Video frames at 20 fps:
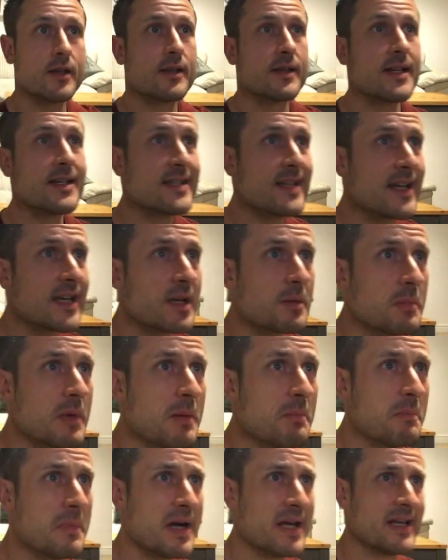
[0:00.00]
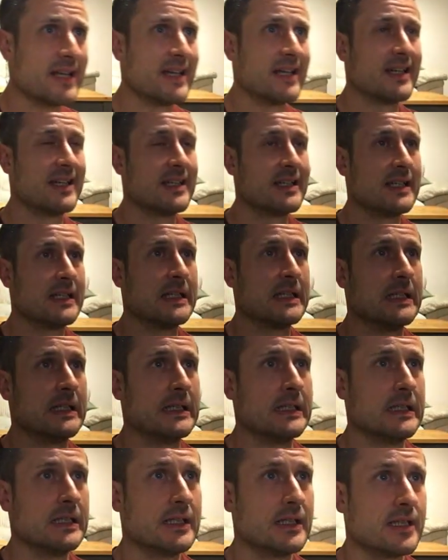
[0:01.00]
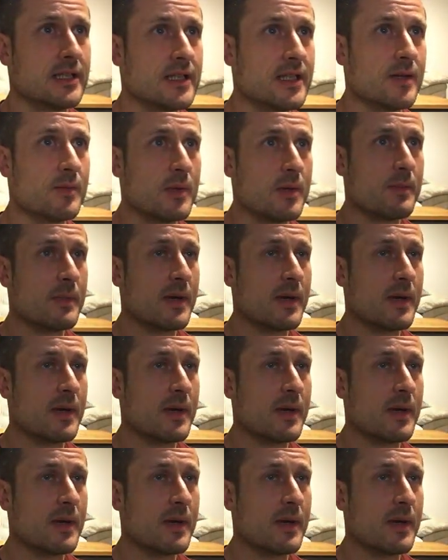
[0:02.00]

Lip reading: They're taking my money. Give me my